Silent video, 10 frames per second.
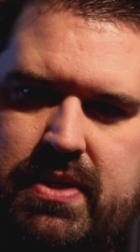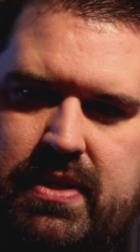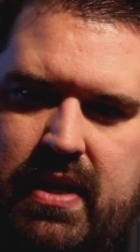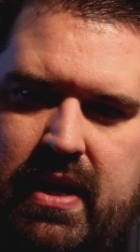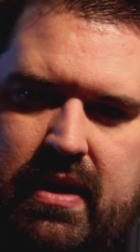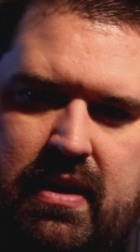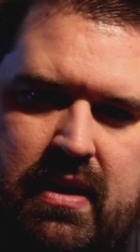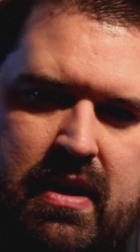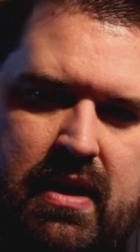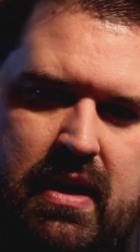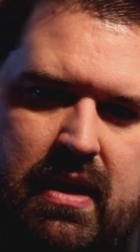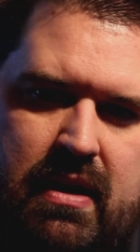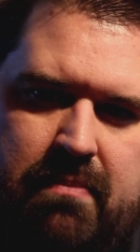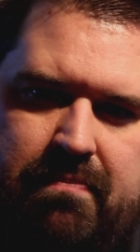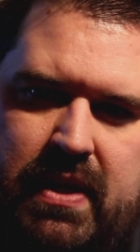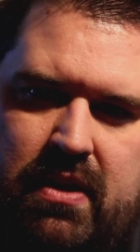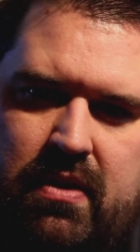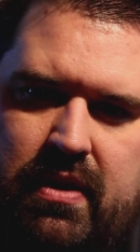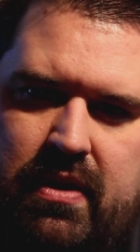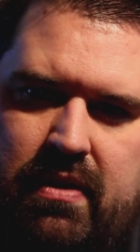what you think. Um, you
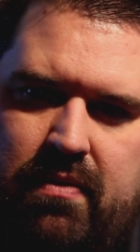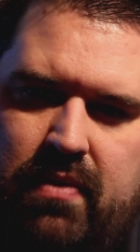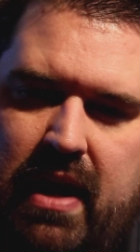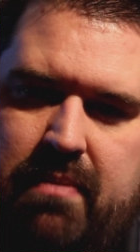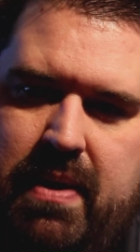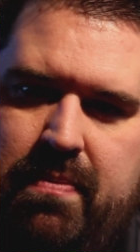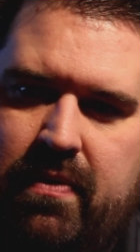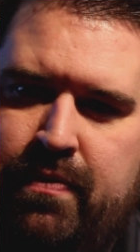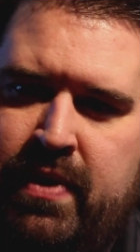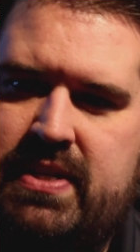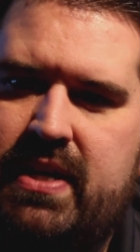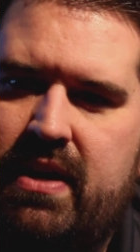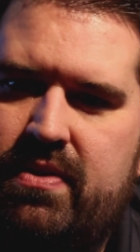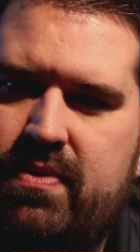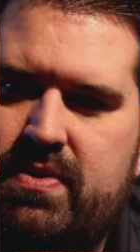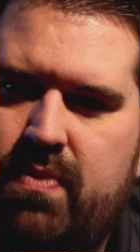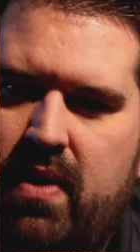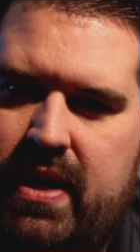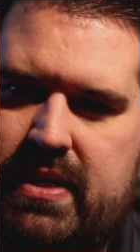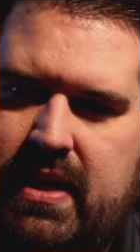know, there a lot of people have reached out to us
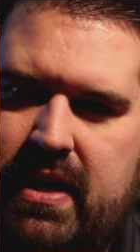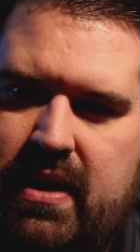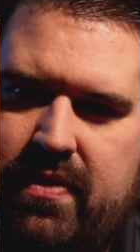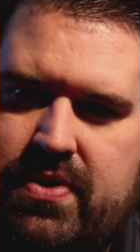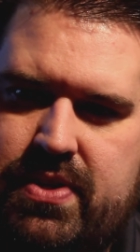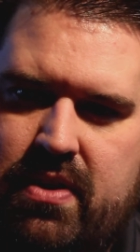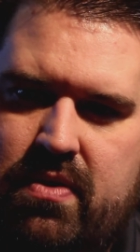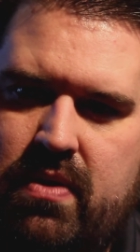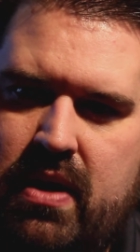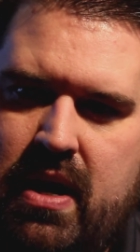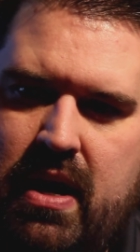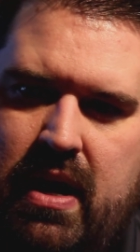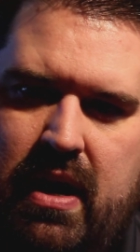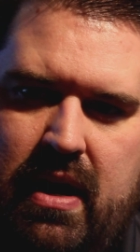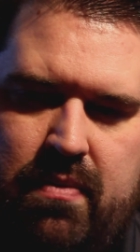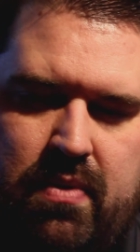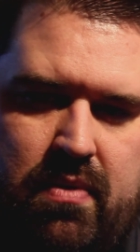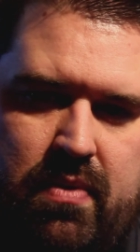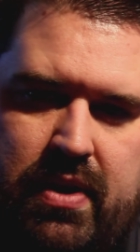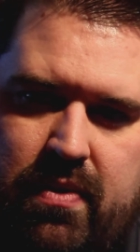wanting to get on the show, and
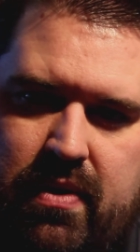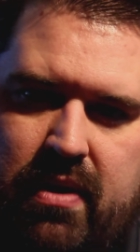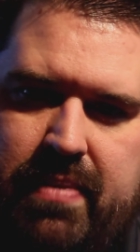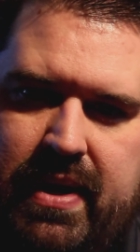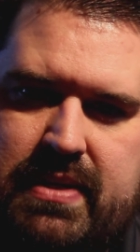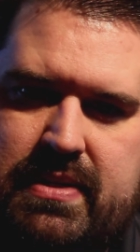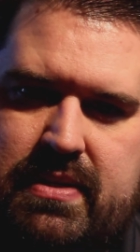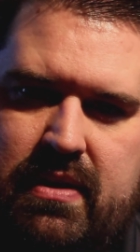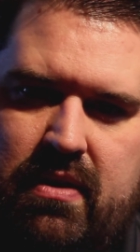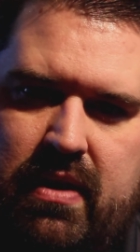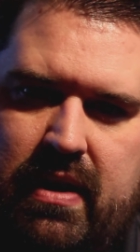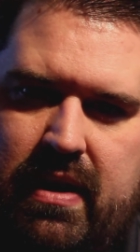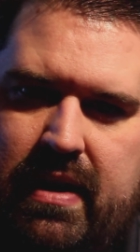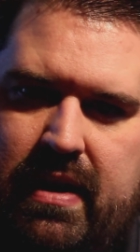we're, we're doing our best. You know, uh,